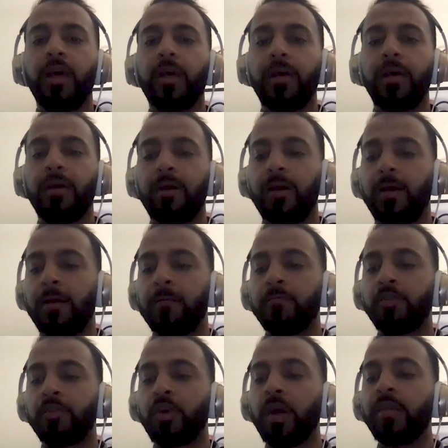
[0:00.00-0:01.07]

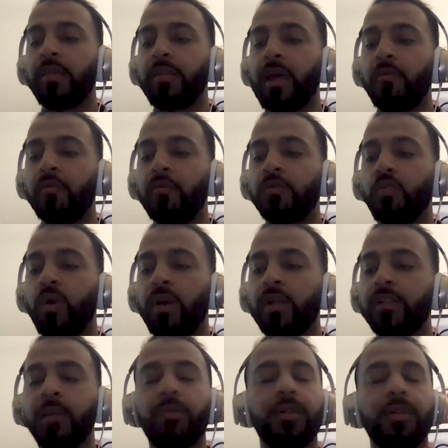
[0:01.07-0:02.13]
Right? So I think that was one
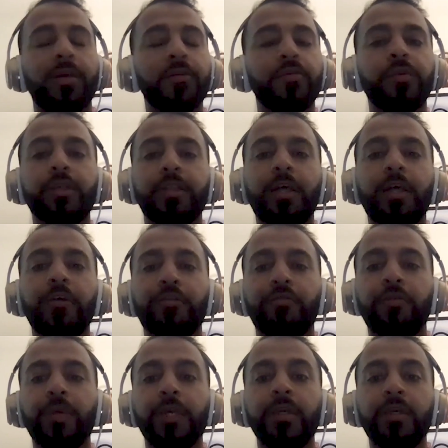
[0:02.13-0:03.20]
example that was really
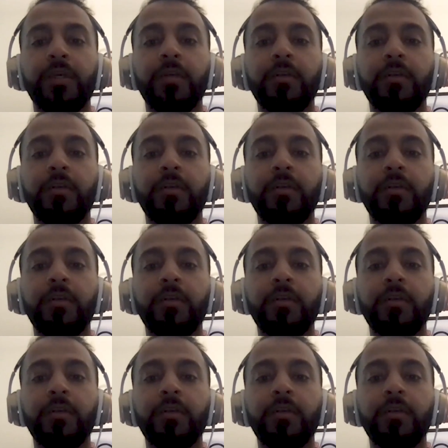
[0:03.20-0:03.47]
telling for me.